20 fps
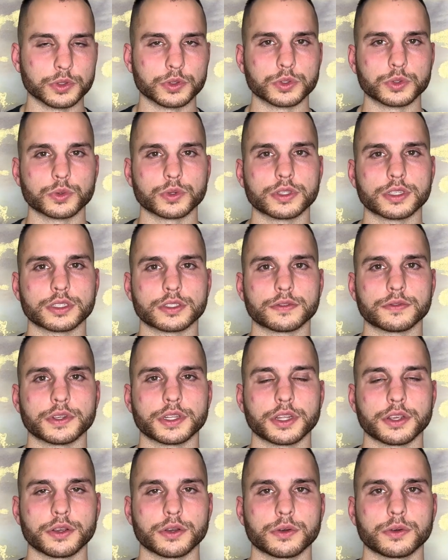you enjoyed this
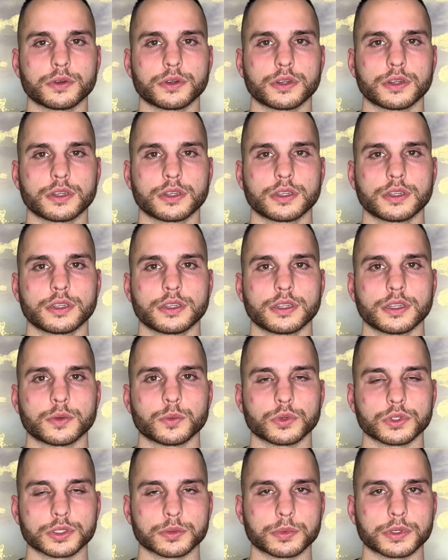video, and
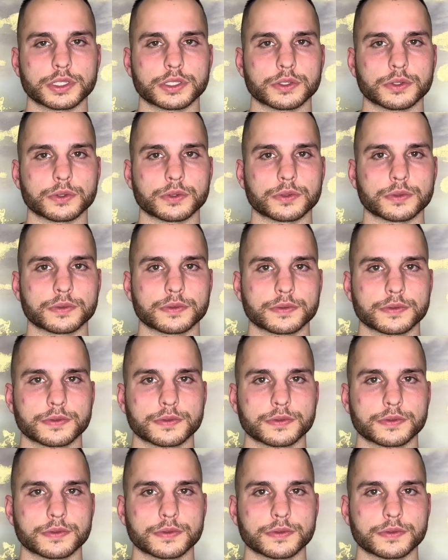we'll speak soon.